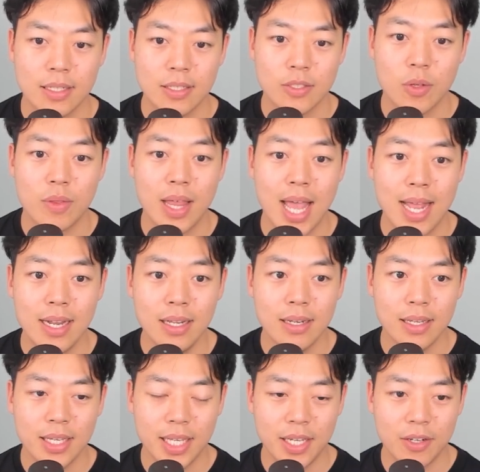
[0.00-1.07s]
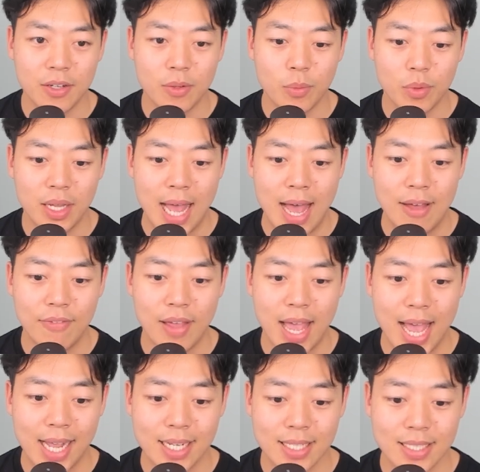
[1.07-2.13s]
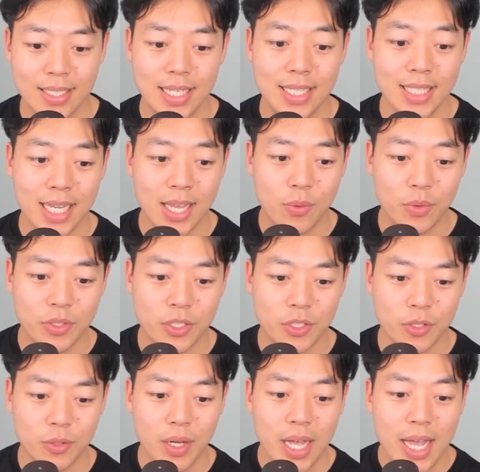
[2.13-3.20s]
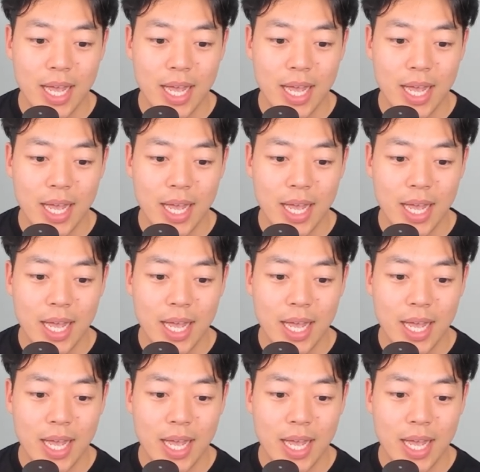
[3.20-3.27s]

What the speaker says: So then here we'll have x is equal to